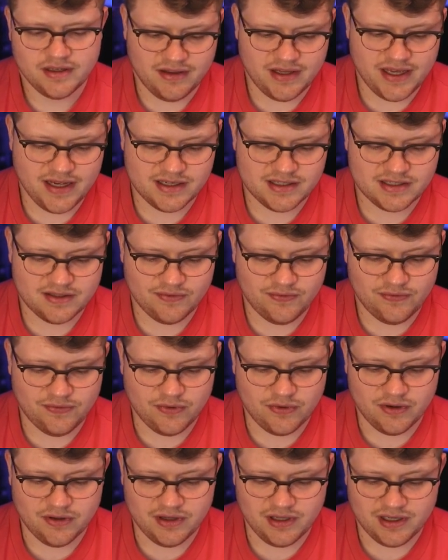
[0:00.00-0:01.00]
Next
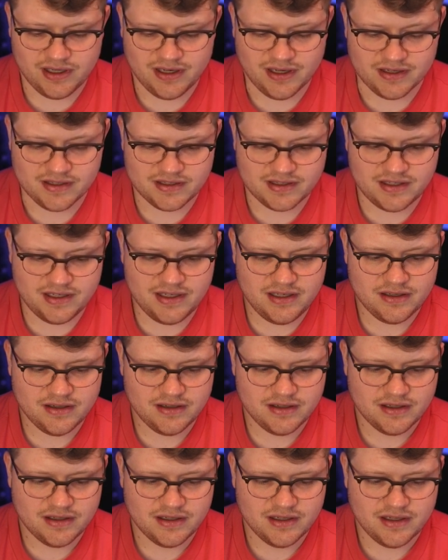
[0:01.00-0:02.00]
for the class C,
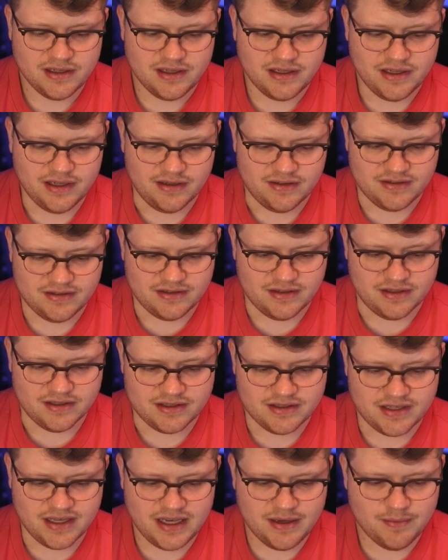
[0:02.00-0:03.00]
it's the
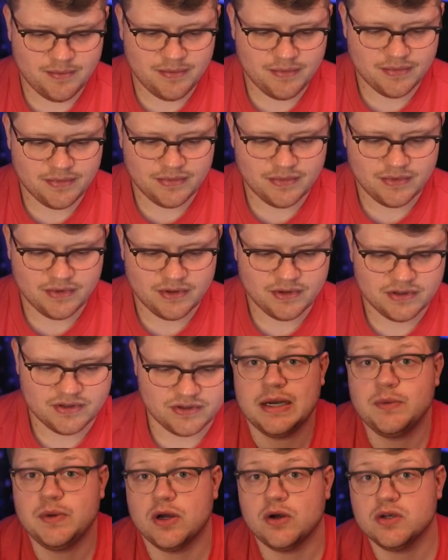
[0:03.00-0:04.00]
same.
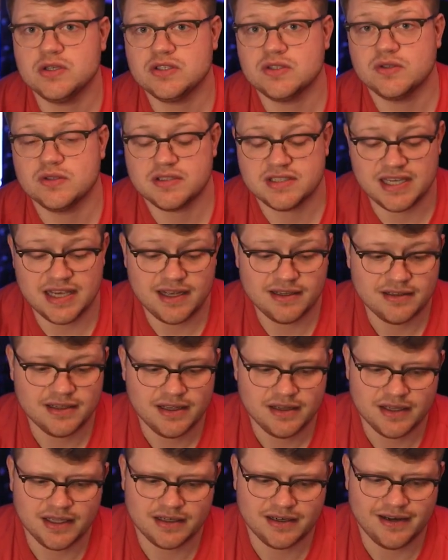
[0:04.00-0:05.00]
And we also said
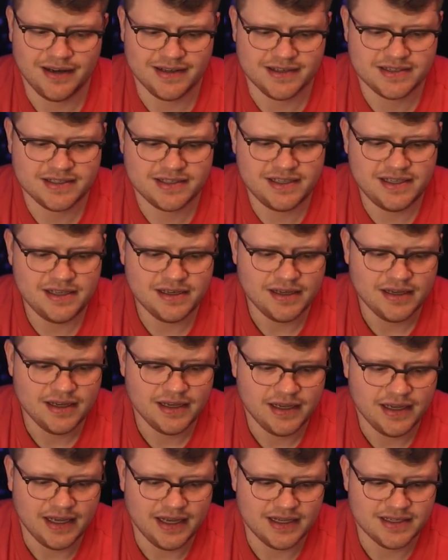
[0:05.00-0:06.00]
that class C
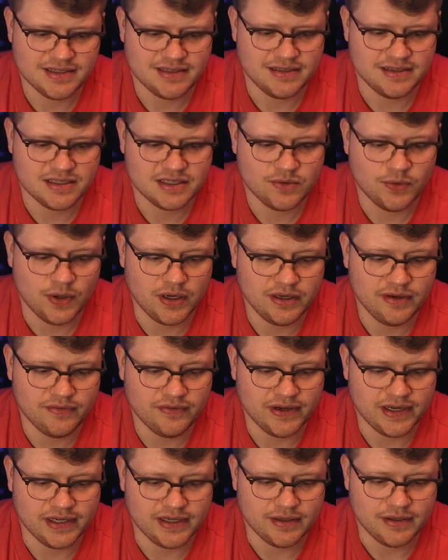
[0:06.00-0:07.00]
has this
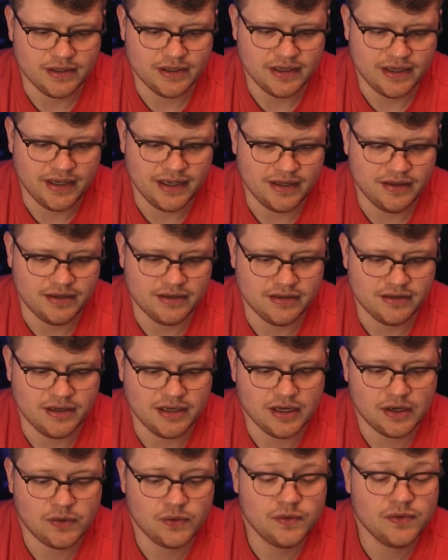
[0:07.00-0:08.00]
qualifier, and the
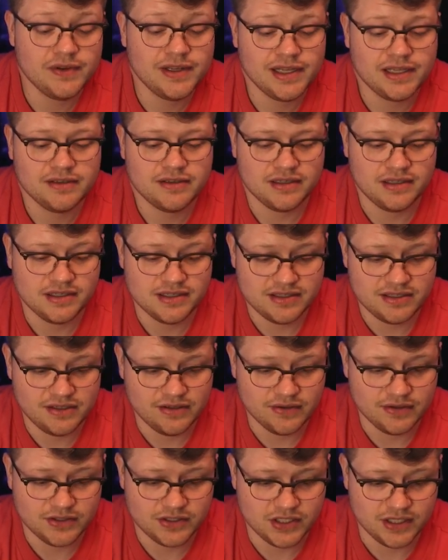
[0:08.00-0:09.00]
equivalent is
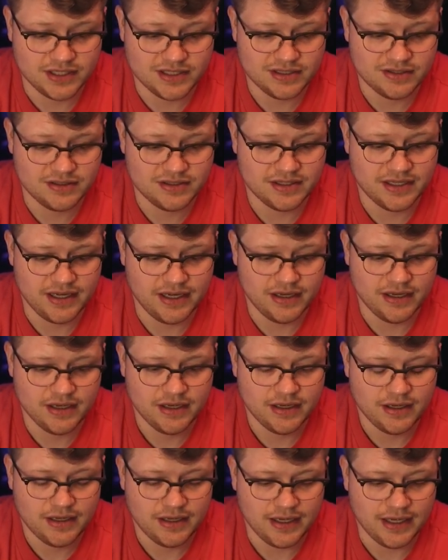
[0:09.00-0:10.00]
here just to say
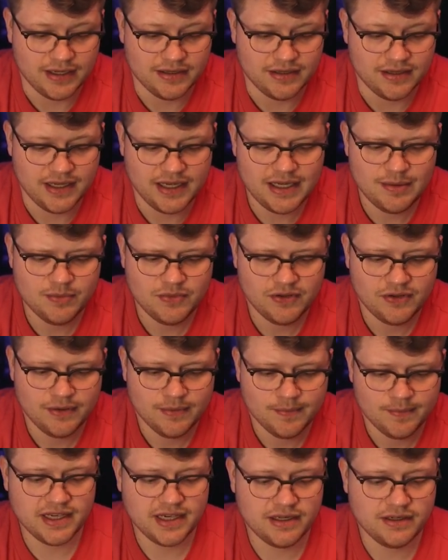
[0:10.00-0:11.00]
add named.
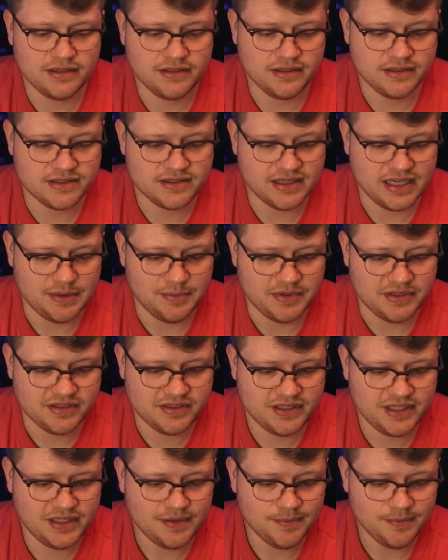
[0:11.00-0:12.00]
Again, it's
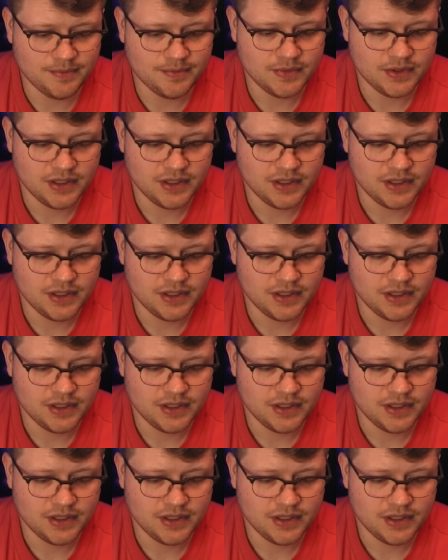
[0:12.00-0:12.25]
ABC.